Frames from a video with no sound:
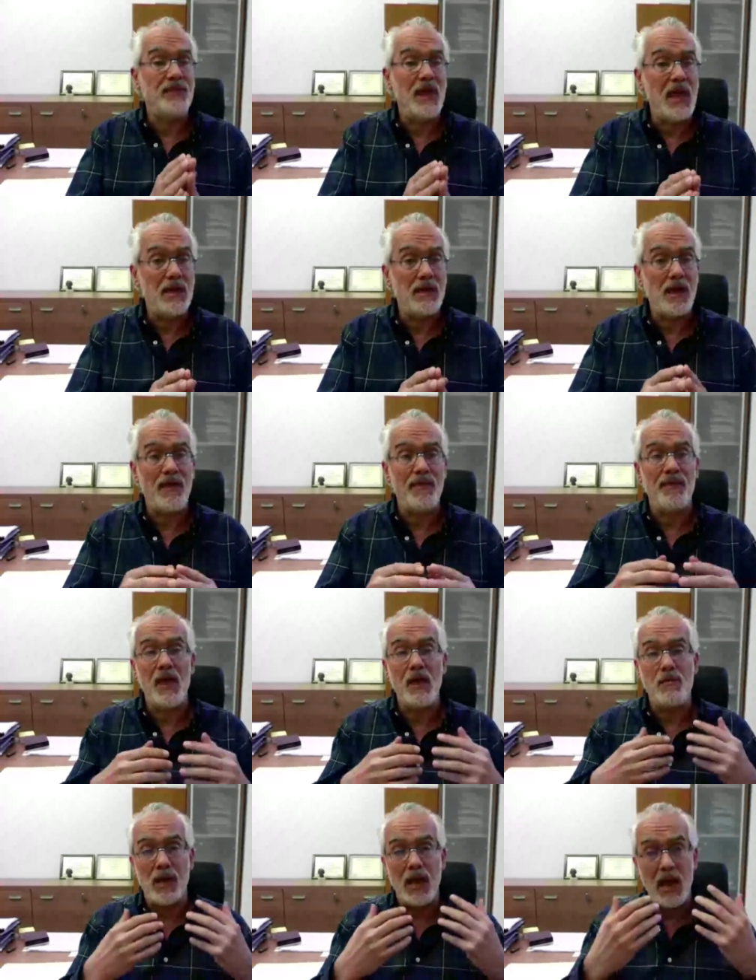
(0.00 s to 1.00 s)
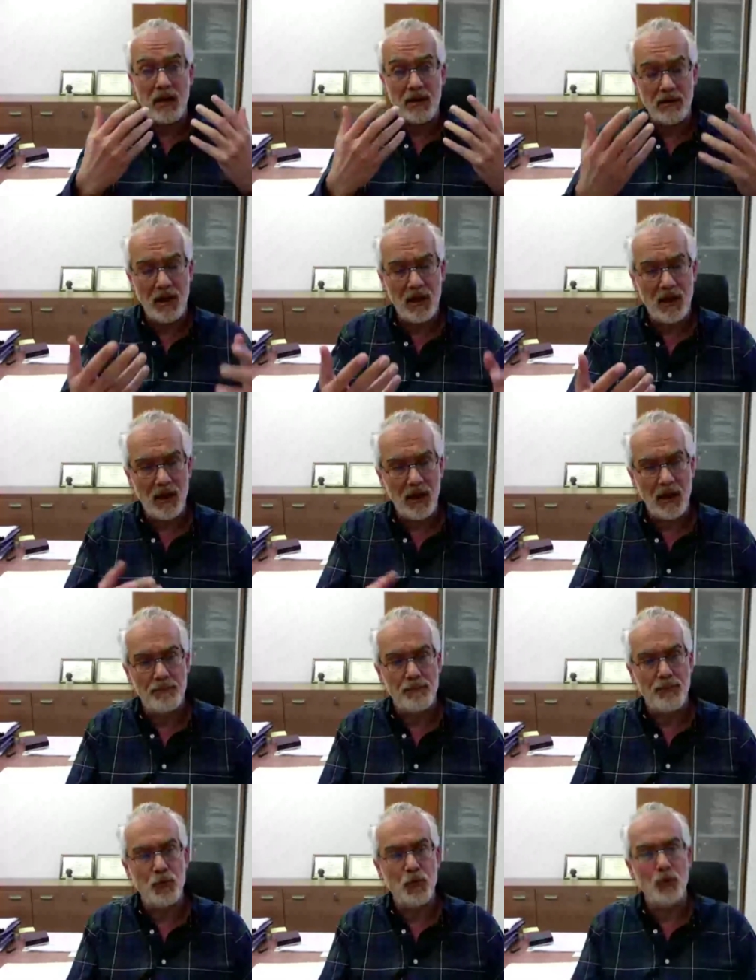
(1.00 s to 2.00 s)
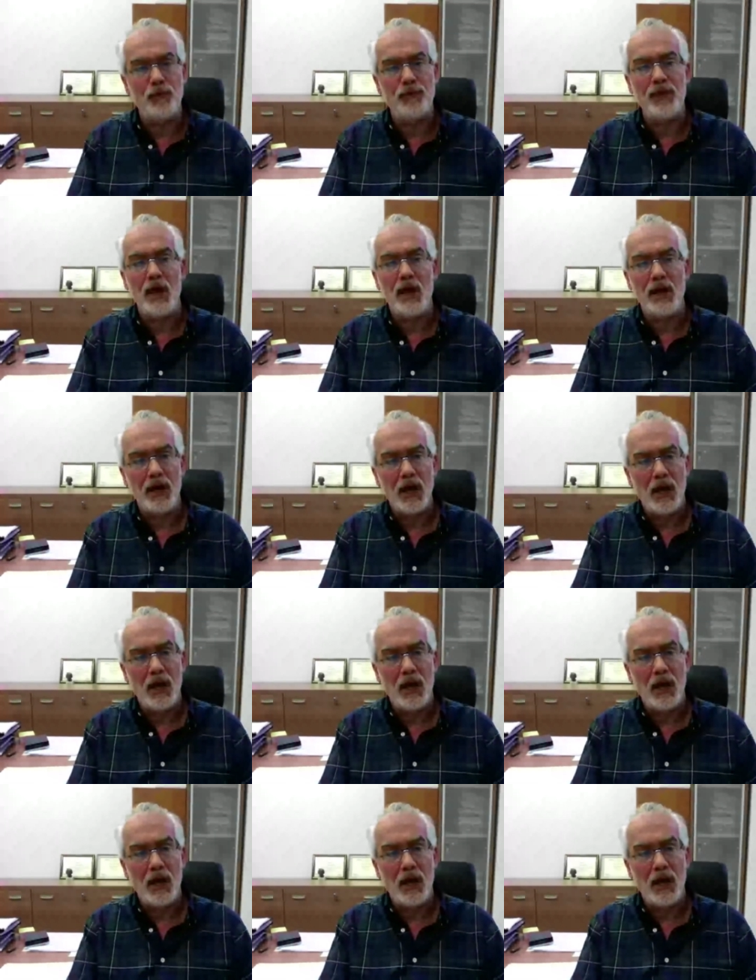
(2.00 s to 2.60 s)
take and they can improve their